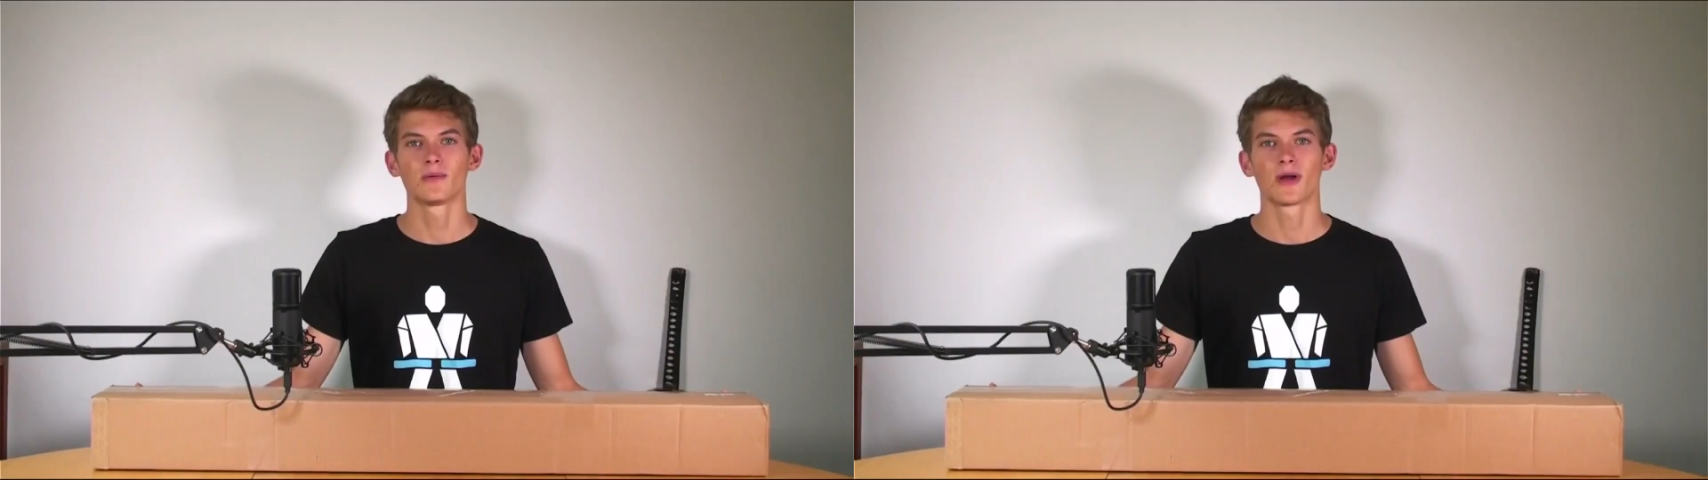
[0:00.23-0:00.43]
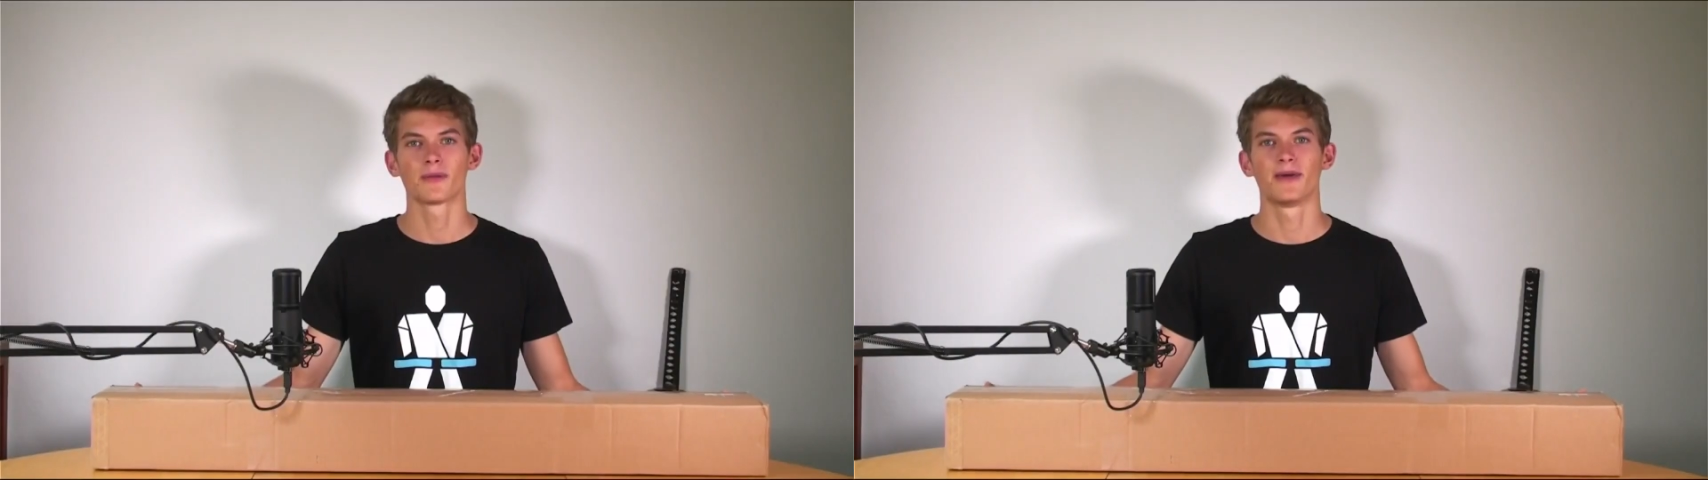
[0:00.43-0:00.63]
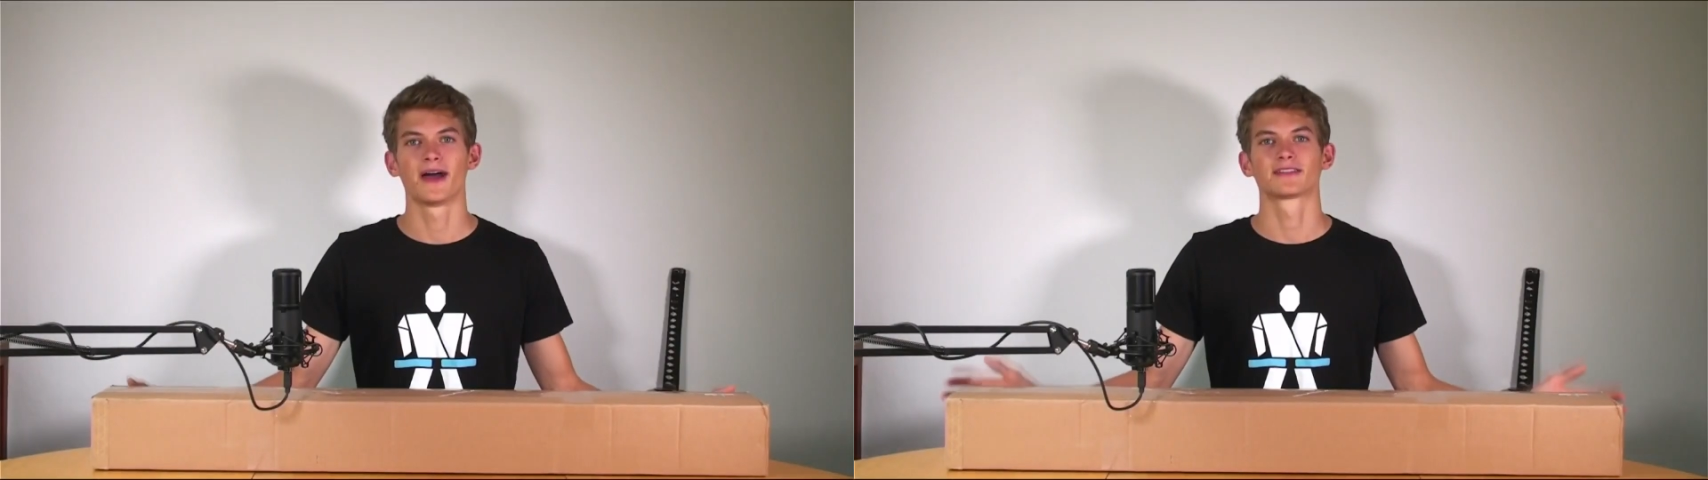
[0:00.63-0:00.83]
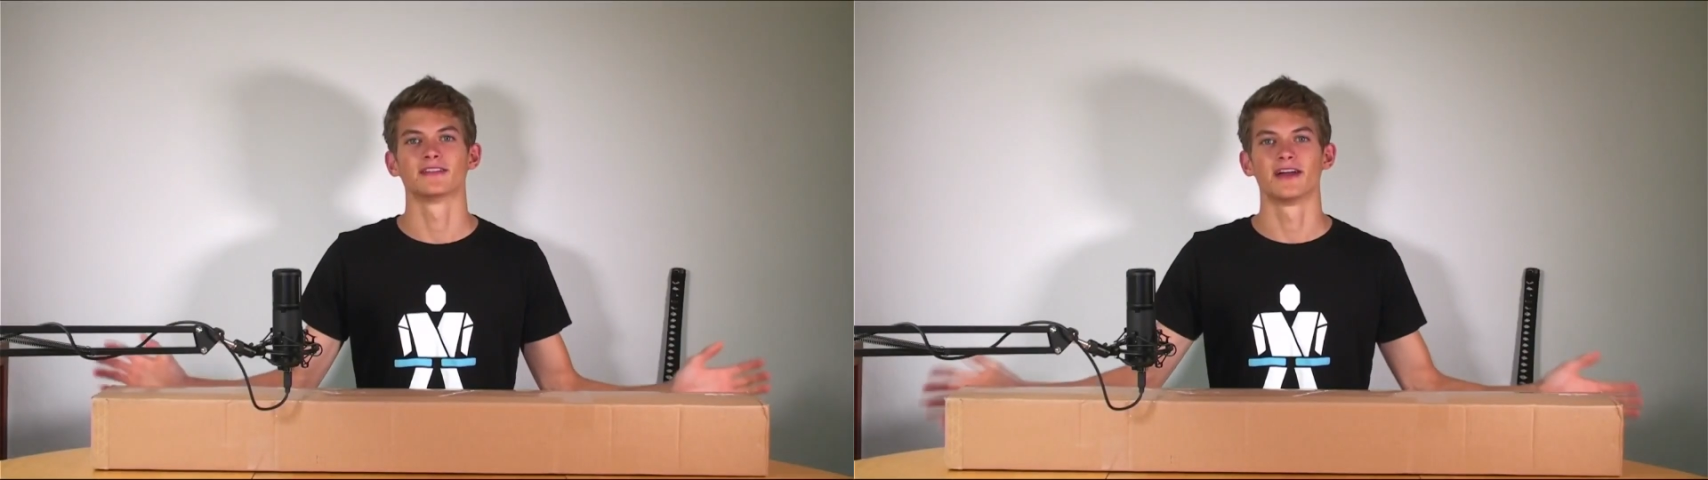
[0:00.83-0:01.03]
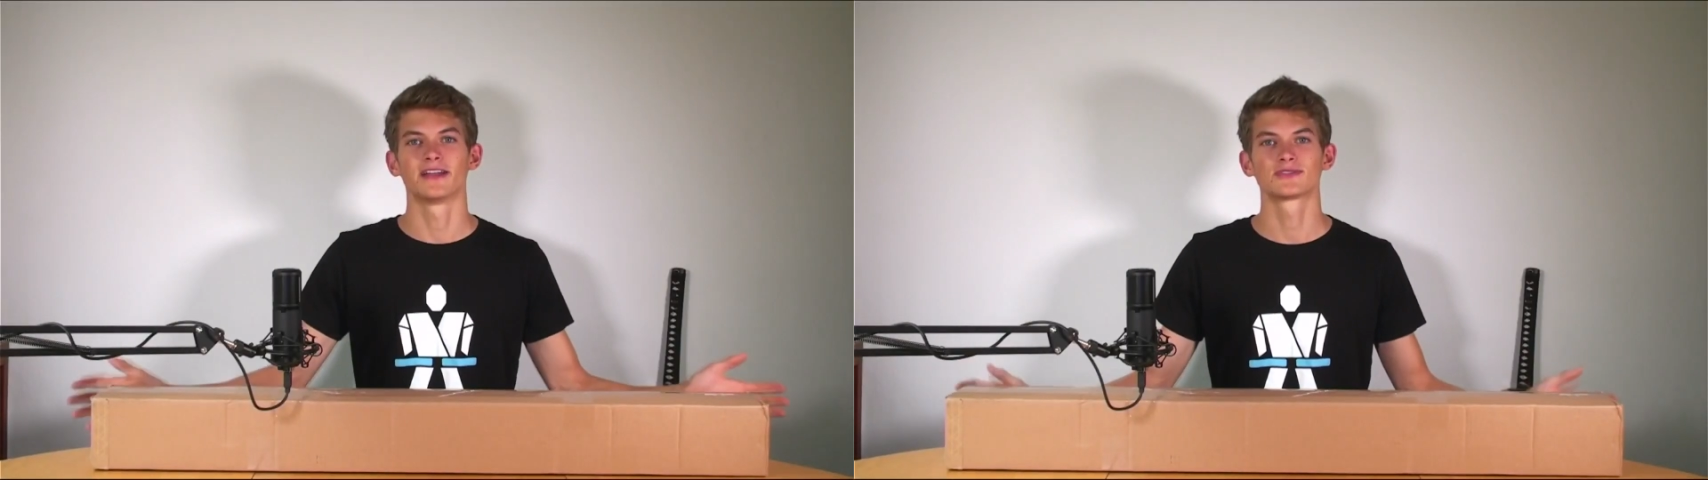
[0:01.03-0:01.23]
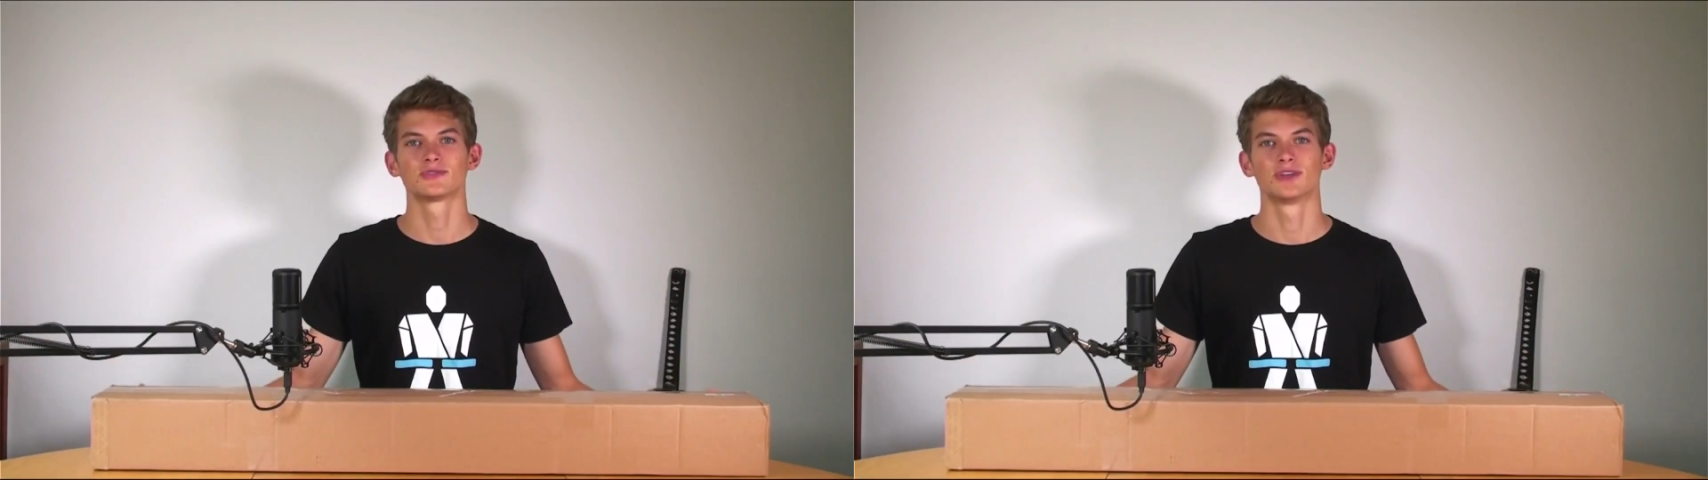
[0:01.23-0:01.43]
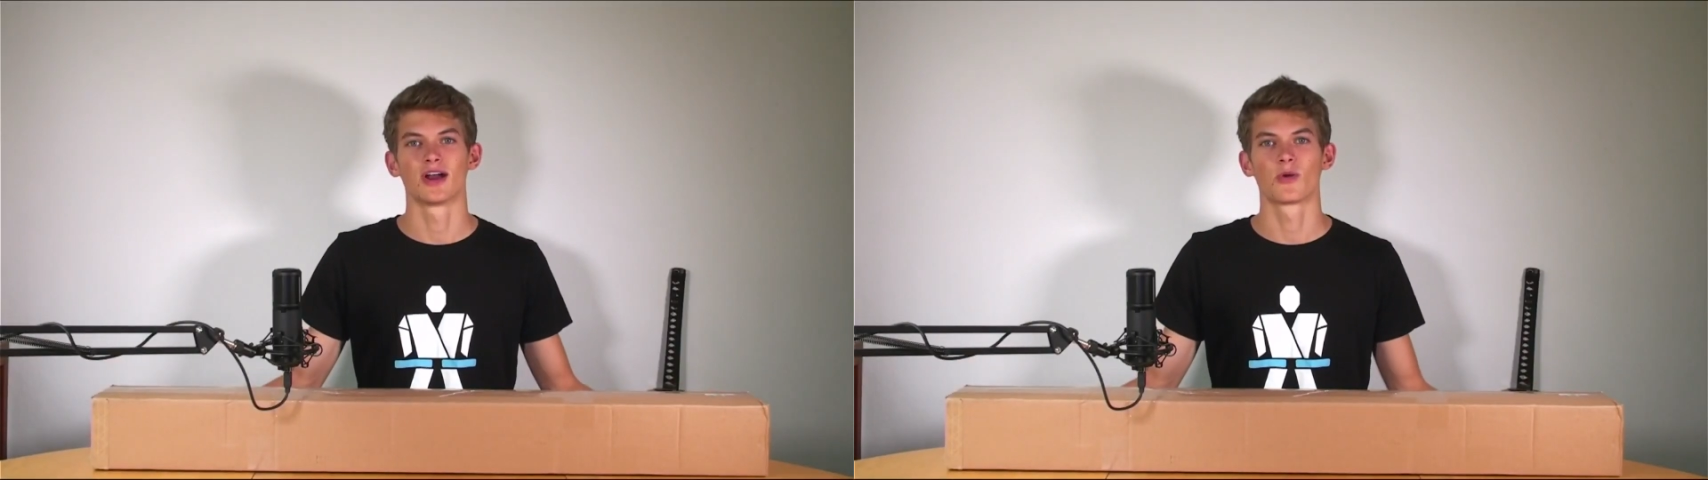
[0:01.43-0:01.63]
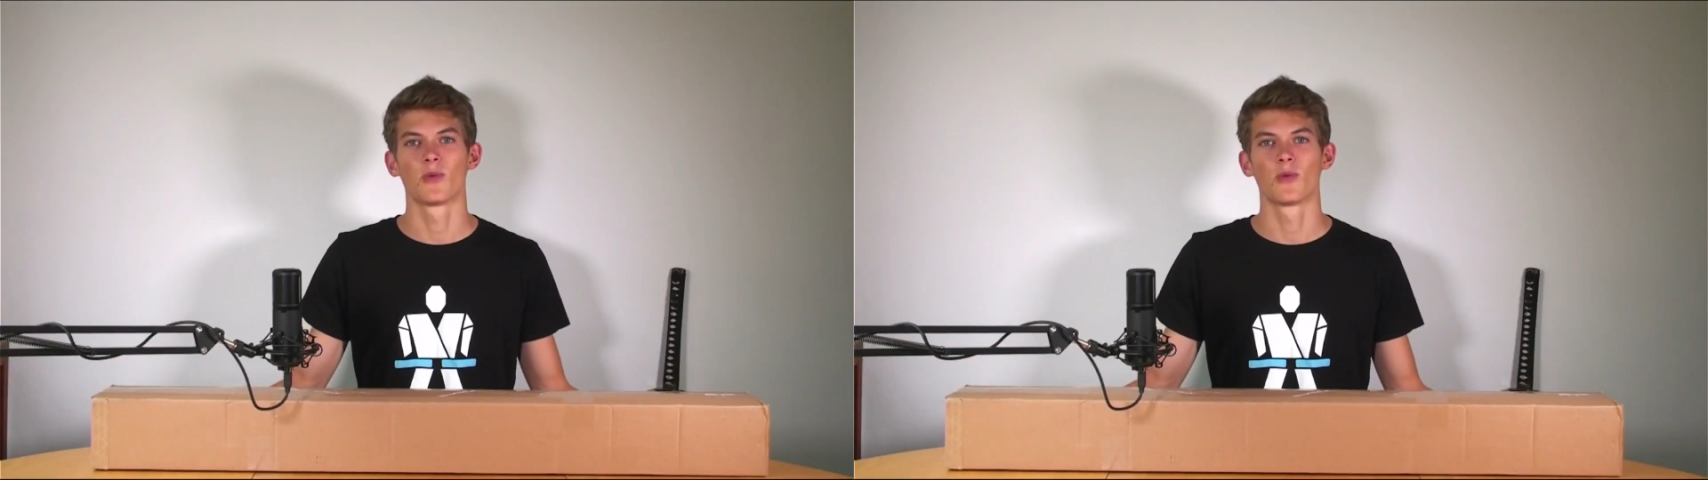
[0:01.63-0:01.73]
and welcome back to Linus Nunchaku,